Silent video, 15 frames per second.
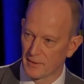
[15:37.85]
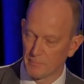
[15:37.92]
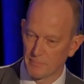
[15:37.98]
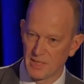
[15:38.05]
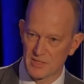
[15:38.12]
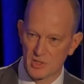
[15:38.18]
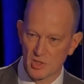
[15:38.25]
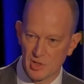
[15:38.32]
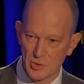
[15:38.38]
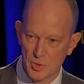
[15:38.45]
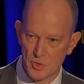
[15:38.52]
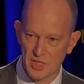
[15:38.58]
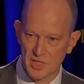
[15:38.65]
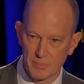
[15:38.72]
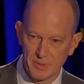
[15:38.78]
basically
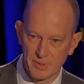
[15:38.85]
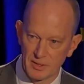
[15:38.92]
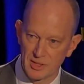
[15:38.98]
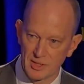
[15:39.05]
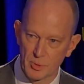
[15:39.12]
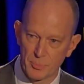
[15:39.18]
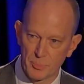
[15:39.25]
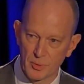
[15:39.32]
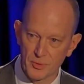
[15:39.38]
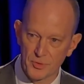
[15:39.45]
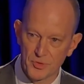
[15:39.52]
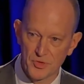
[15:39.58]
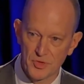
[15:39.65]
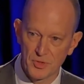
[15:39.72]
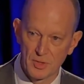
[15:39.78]
sustainability
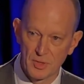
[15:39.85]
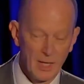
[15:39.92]
reports.